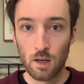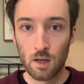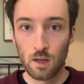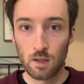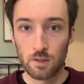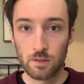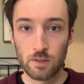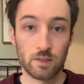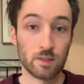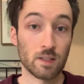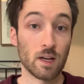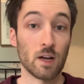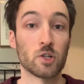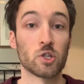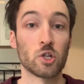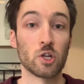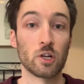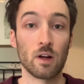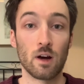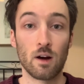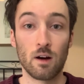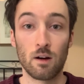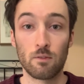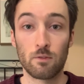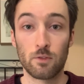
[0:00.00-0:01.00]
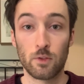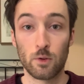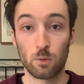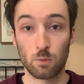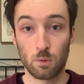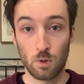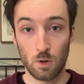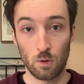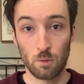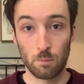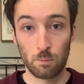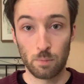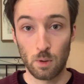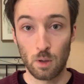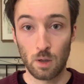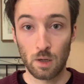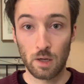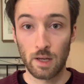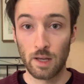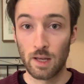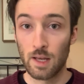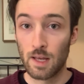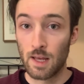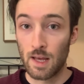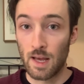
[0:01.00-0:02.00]
discussion of the Road
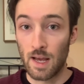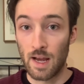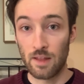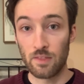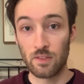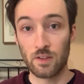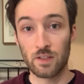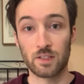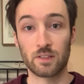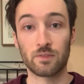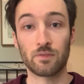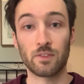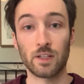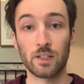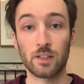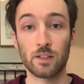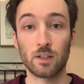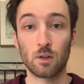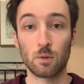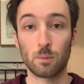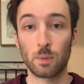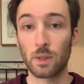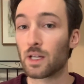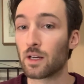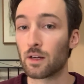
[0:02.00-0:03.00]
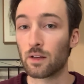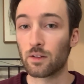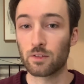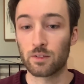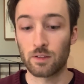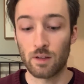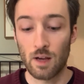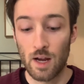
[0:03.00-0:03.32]
book and this video because